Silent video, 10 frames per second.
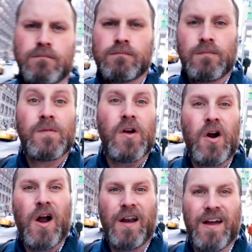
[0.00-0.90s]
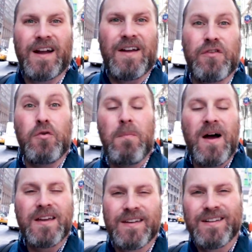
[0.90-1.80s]
here. Alright, I got the new
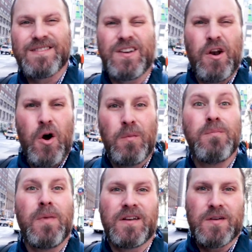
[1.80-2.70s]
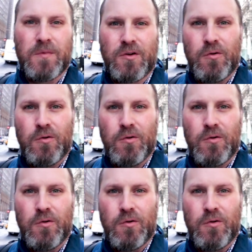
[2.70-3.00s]
mic. Let's get home, make something